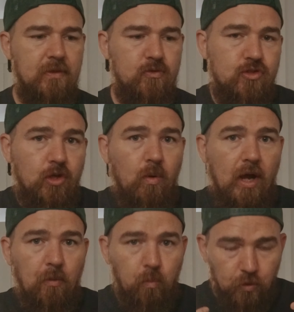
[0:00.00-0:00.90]
So
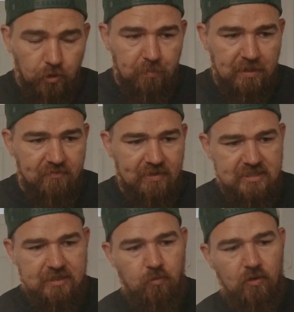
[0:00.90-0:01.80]
I will be
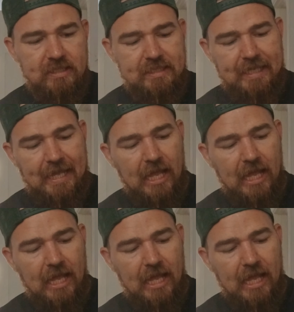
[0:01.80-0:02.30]
investing more into the